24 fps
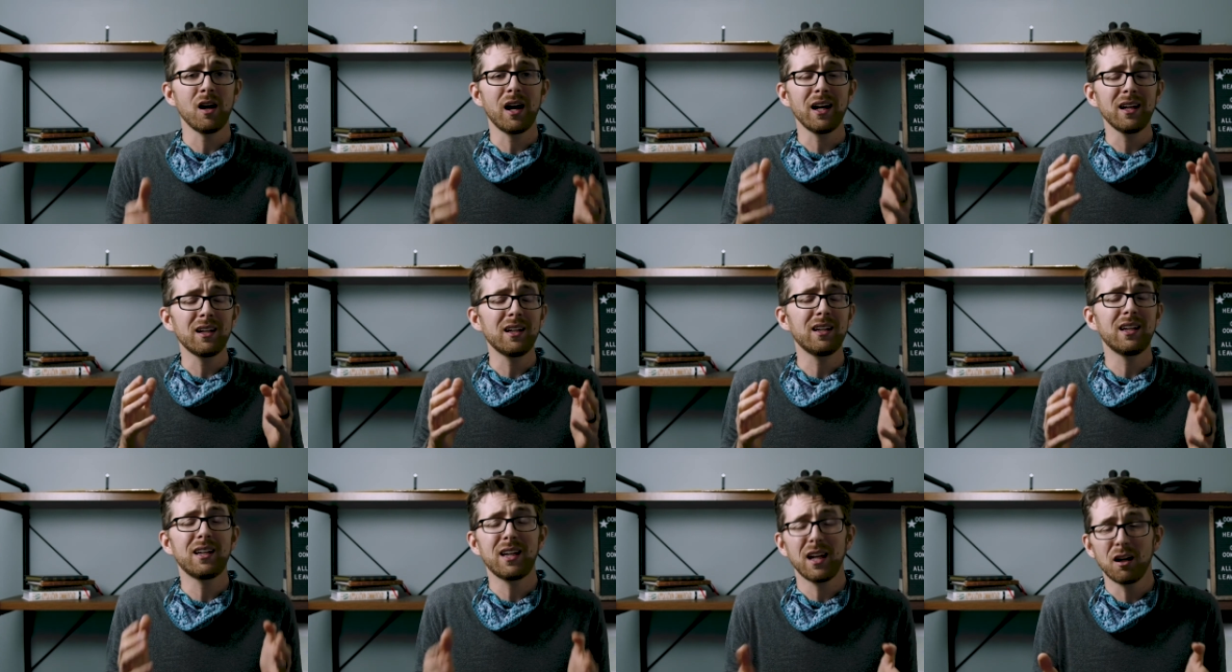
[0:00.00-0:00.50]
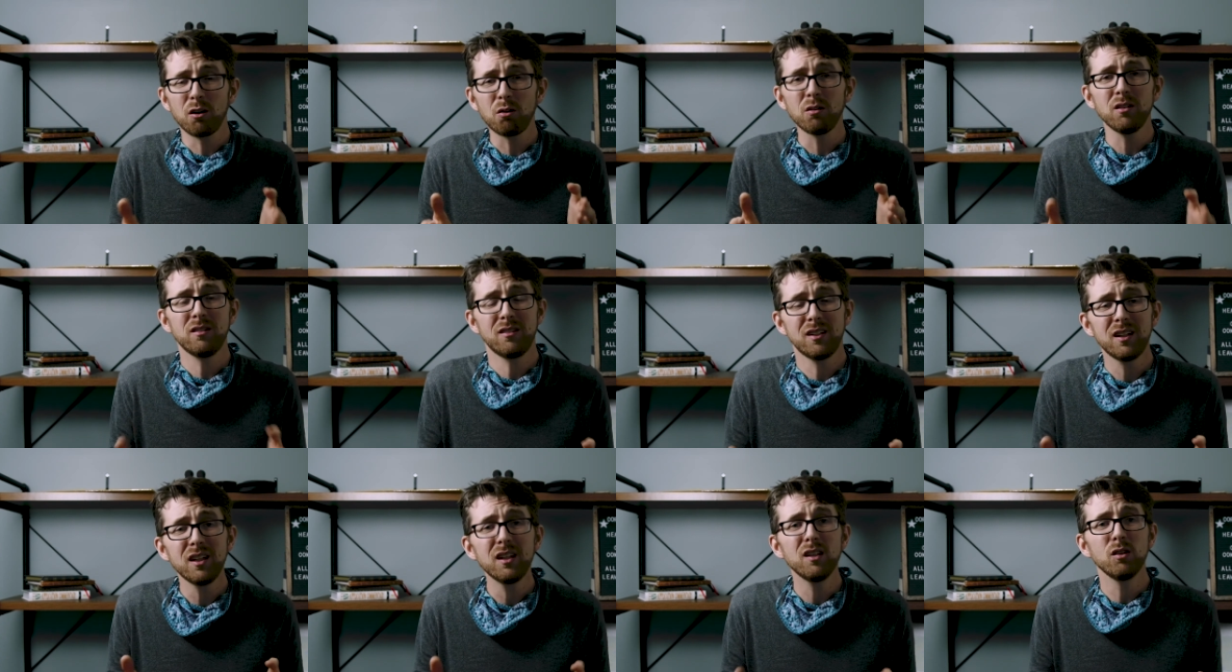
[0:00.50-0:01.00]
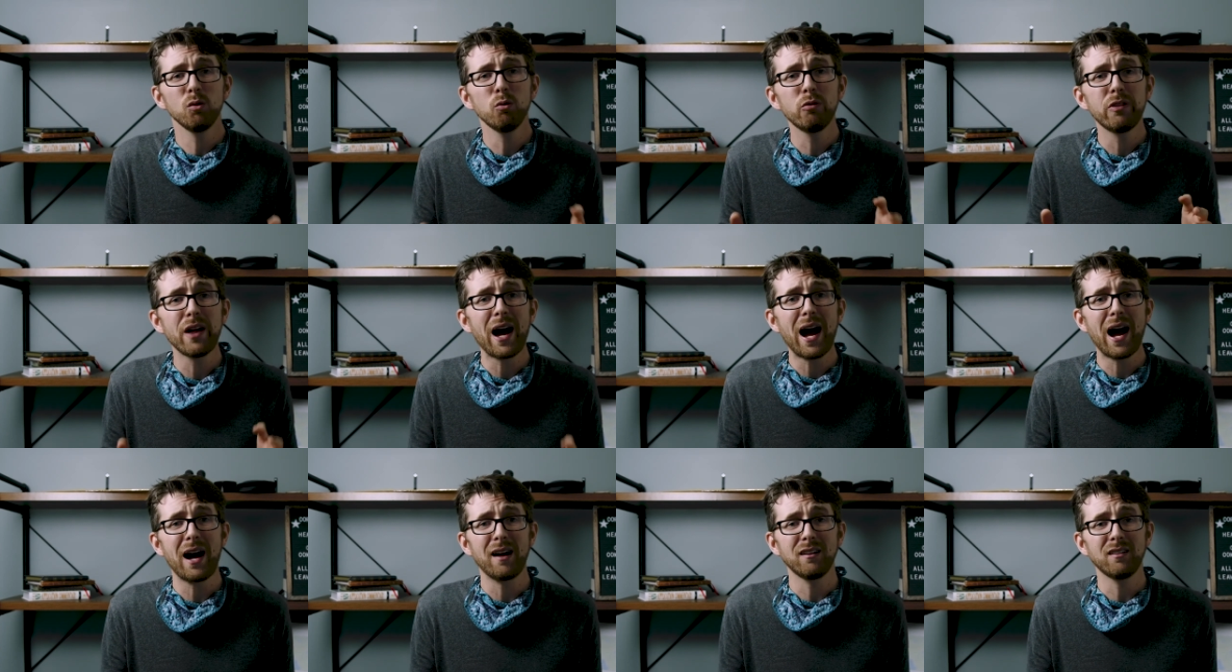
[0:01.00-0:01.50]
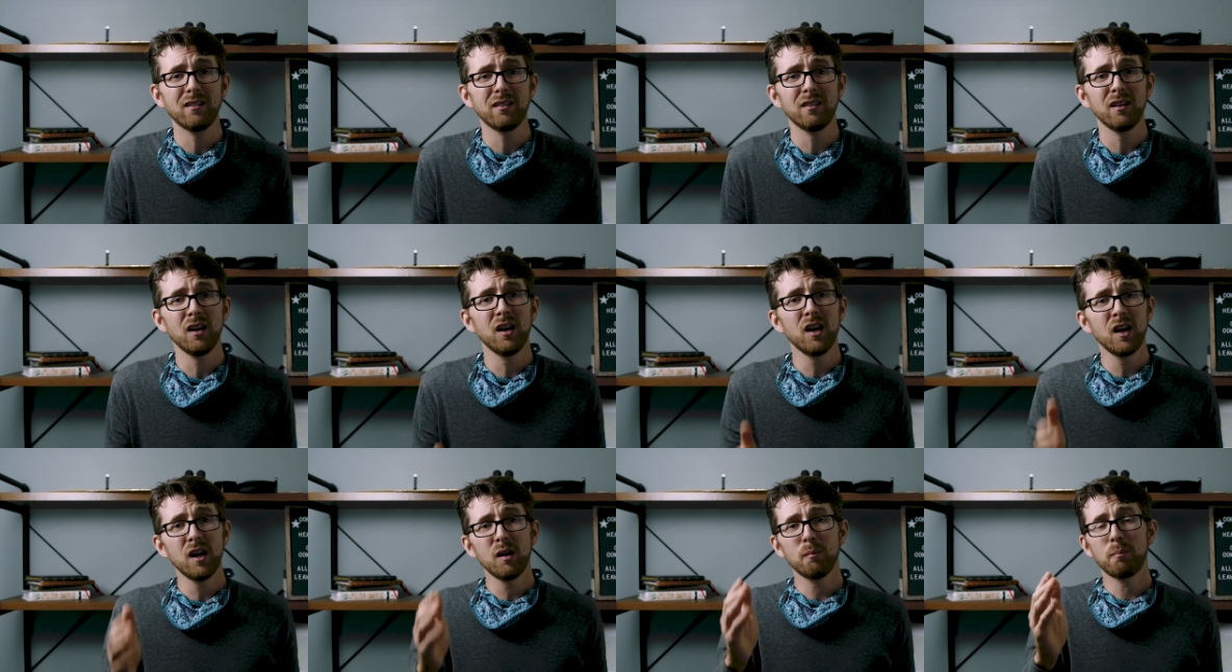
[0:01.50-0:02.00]
I guarantee you that.
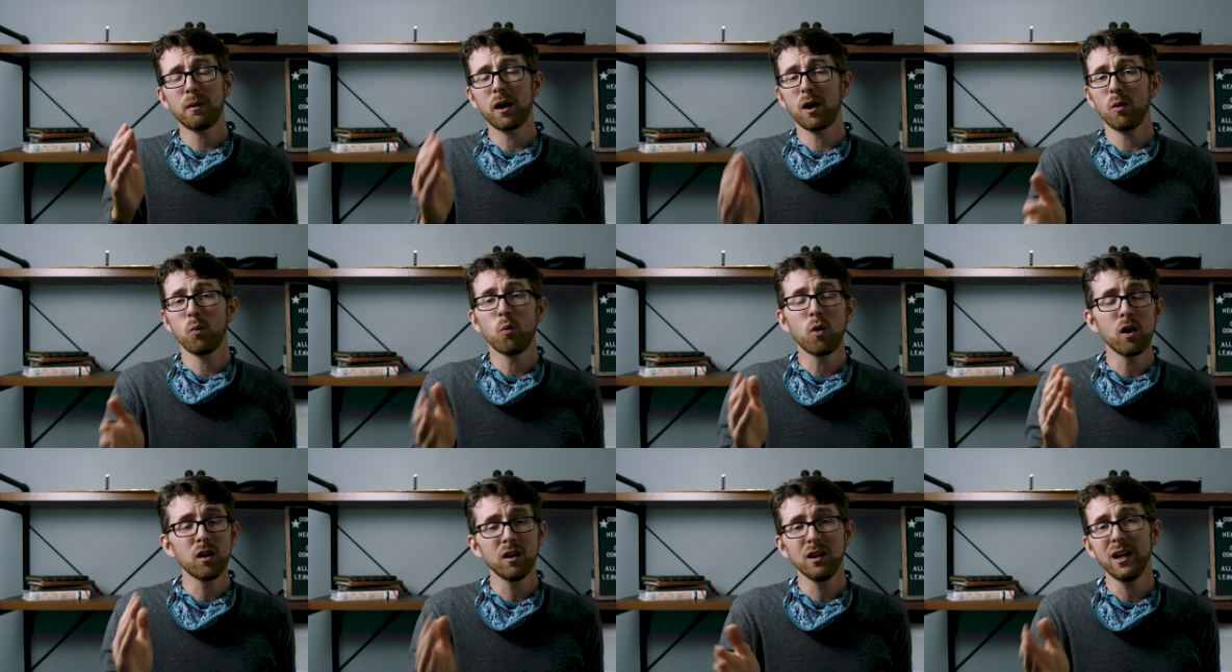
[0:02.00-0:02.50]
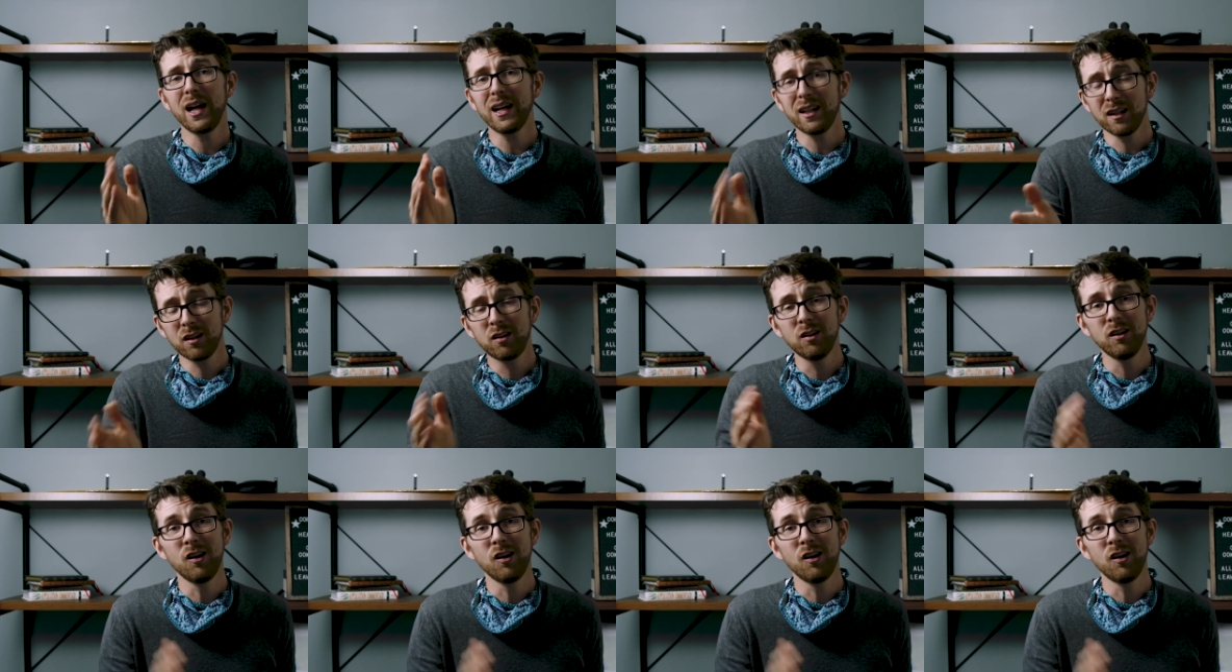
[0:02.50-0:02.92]
But I want to let you